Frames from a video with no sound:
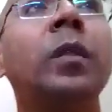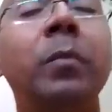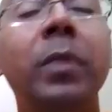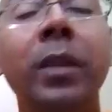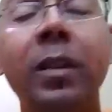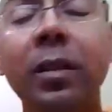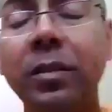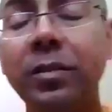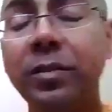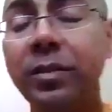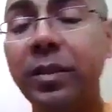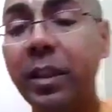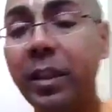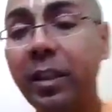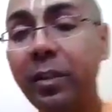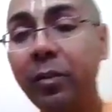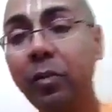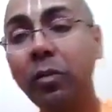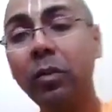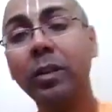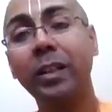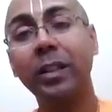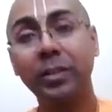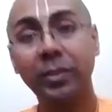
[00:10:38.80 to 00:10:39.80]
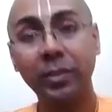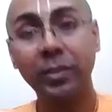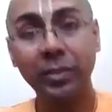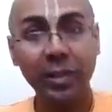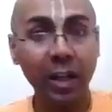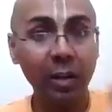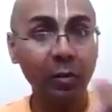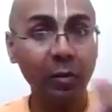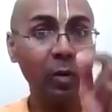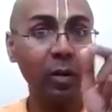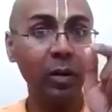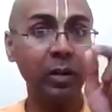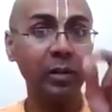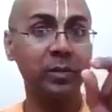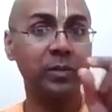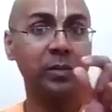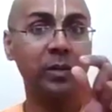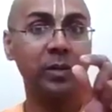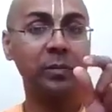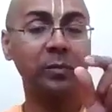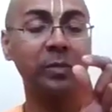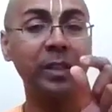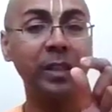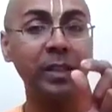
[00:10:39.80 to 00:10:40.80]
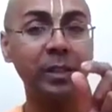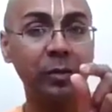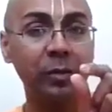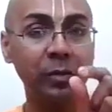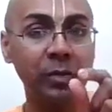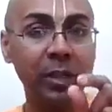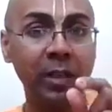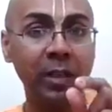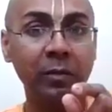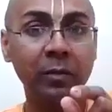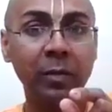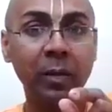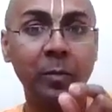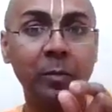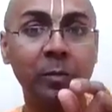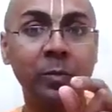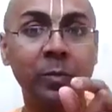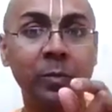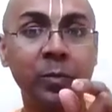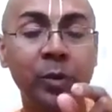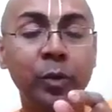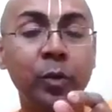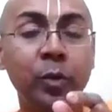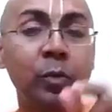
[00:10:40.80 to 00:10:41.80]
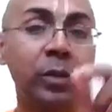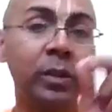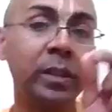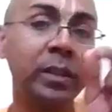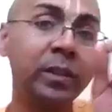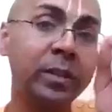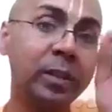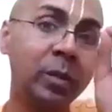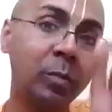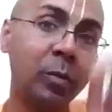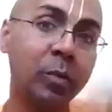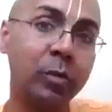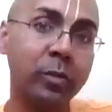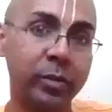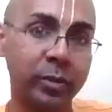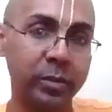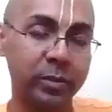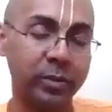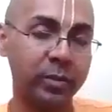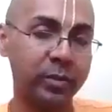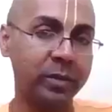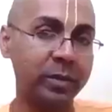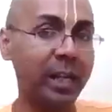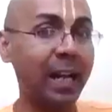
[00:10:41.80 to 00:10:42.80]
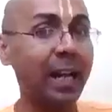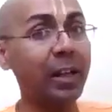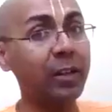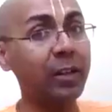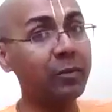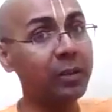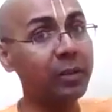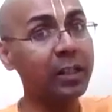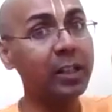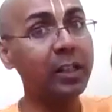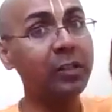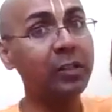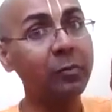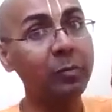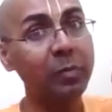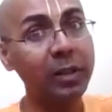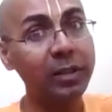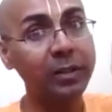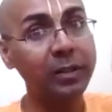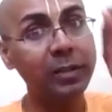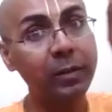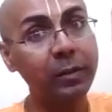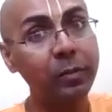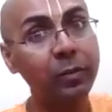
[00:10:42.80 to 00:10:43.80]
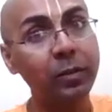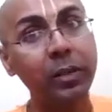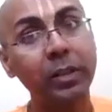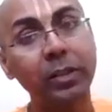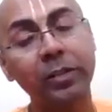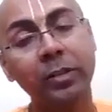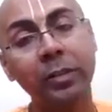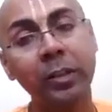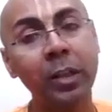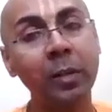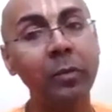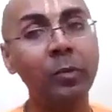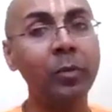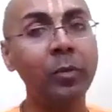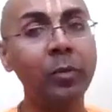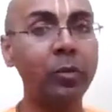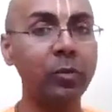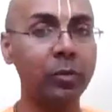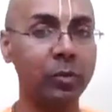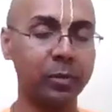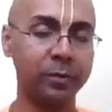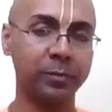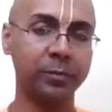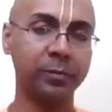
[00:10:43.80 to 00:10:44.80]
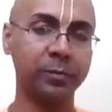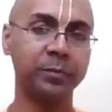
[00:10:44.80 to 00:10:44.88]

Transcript: Because they know Krishna wants me to develop, show these emotions. That will give pleasure to Krishna more.